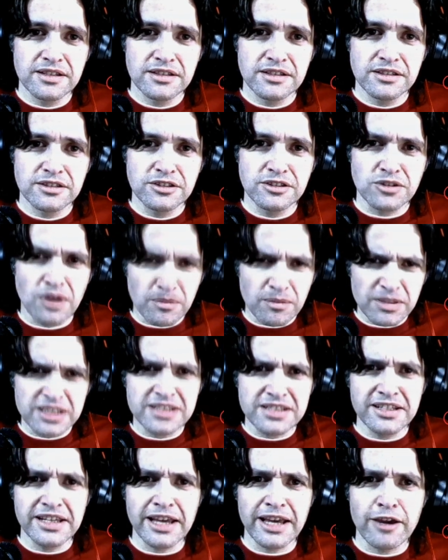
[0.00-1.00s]
So I'm
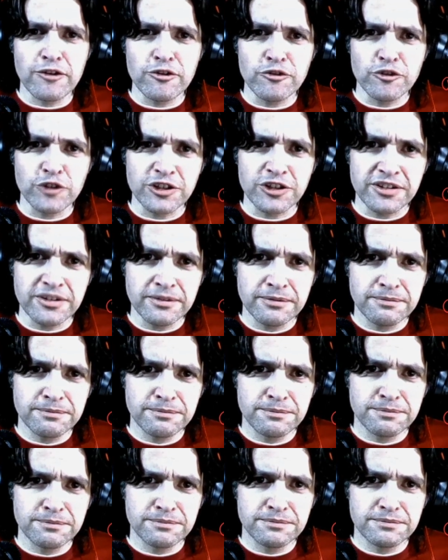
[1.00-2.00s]
listening out for it.
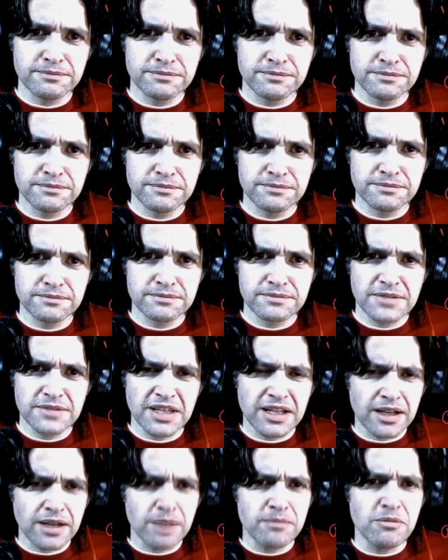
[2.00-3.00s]
And
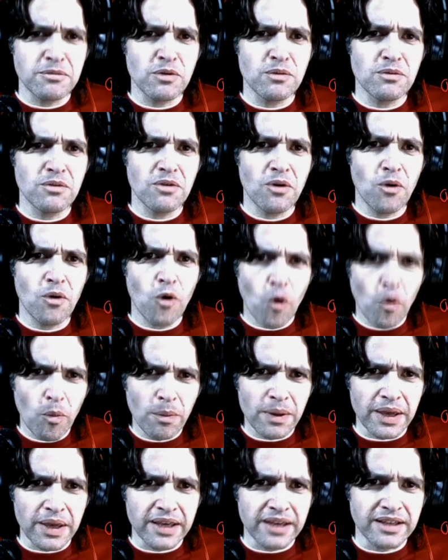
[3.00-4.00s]
I'm
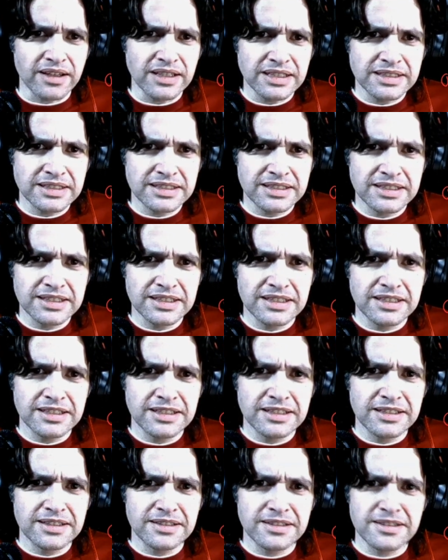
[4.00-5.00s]
hoping
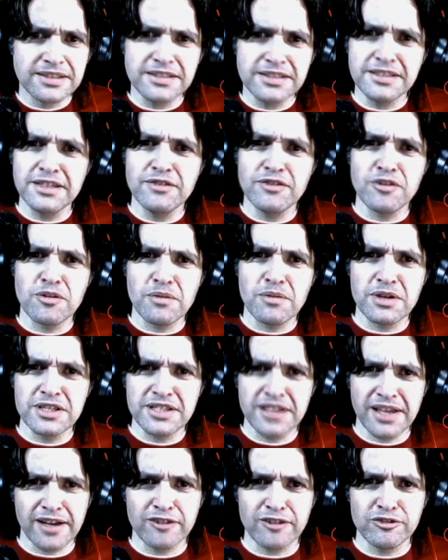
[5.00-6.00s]
to see for
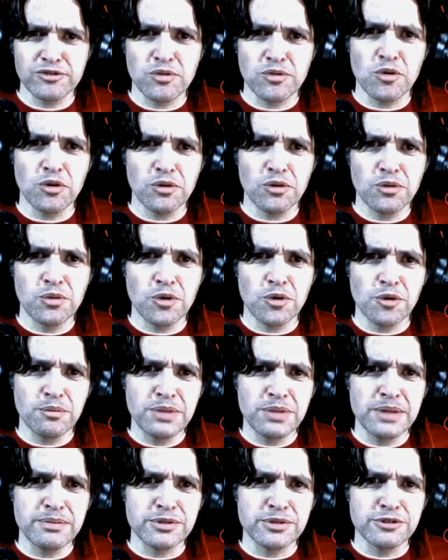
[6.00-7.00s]
myself what
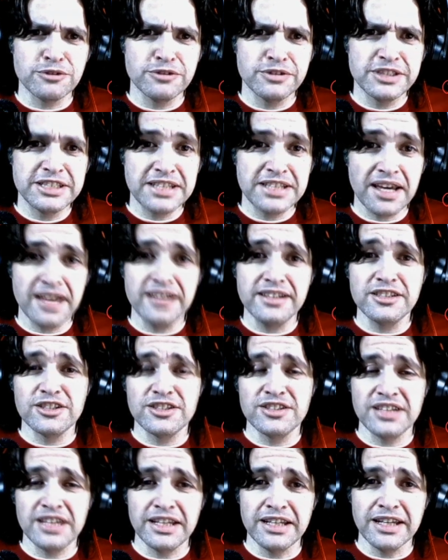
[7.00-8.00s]
people tend to
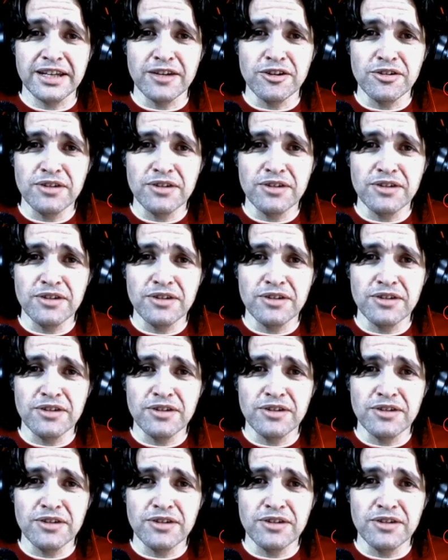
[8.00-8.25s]
say now.